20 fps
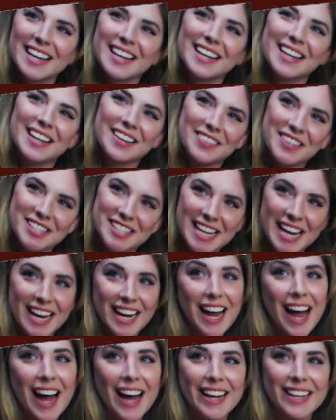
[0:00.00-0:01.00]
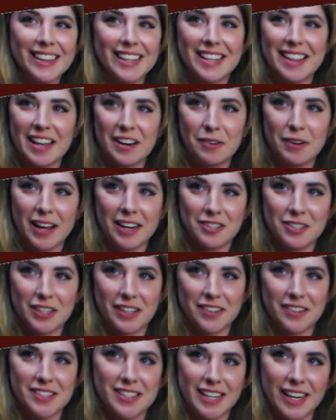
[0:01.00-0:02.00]
if you say it kindly, they don't actually
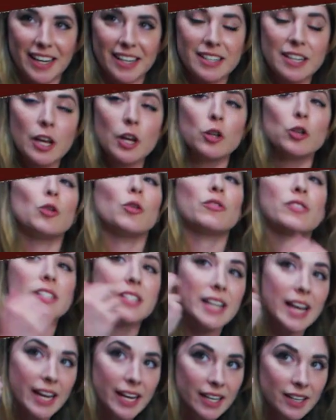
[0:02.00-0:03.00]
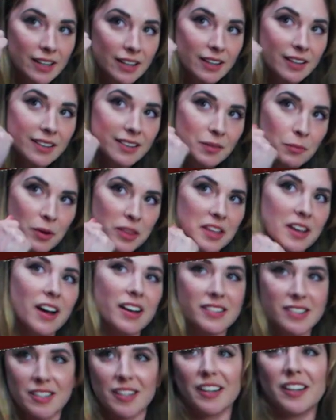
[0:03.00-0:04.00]
understand. You have to say it with
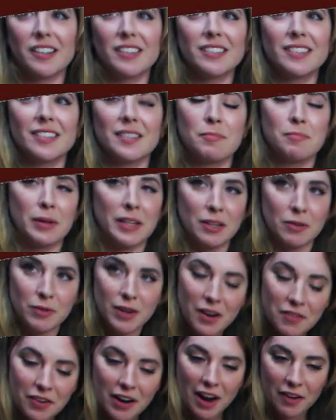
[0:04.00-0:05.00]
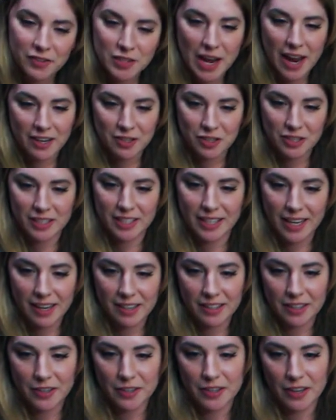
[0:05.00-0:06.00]
gusto, but you never have to actually yell
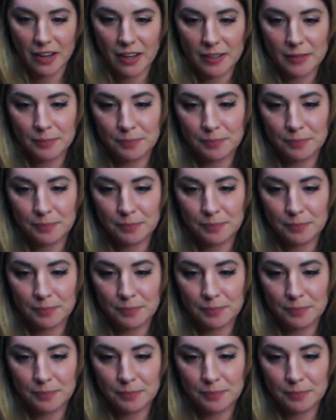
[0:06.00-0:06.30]
at your dog.